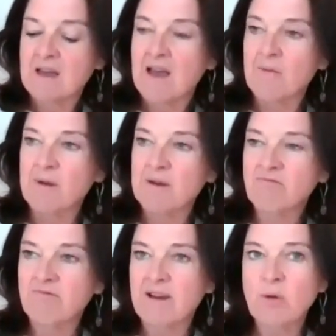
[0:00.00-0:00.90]
and we
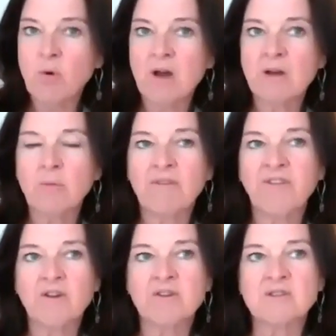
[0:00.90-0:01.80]
really we
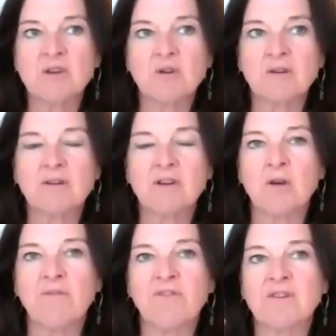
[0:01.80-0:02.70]
focus on, you
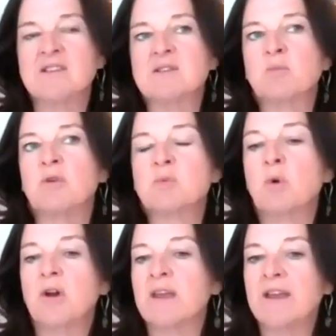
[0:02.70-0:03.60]
know, for instance, what's
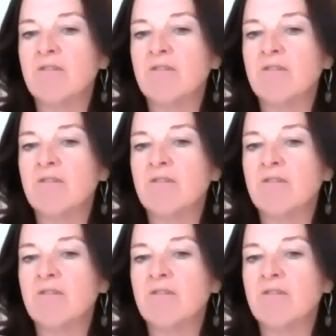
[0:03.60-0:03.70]
working